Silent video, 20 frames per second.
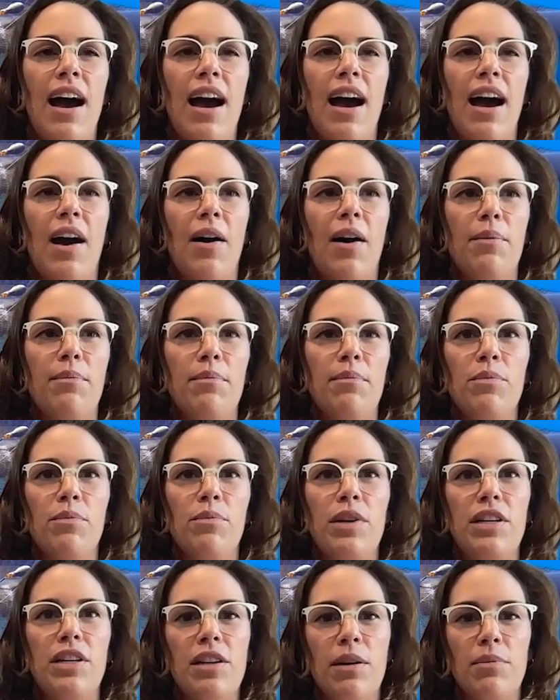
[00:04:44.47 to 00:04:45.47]
Um,
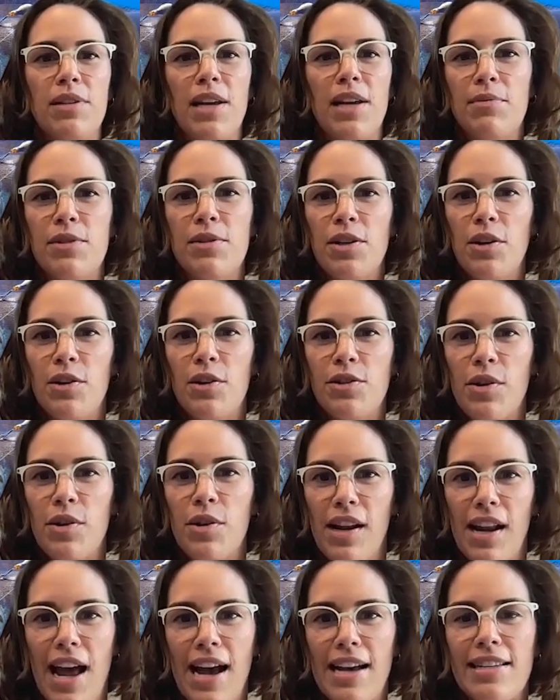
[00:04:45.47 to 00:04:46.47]
we'd sometimes go
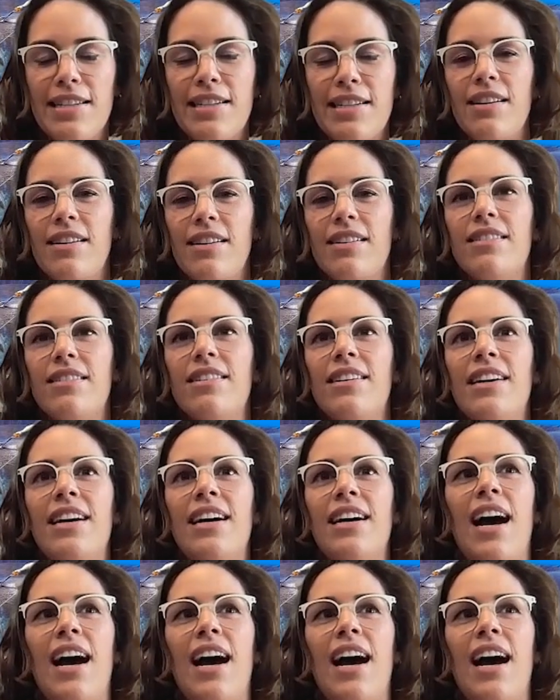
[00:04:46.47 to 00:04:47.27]
to Alaska,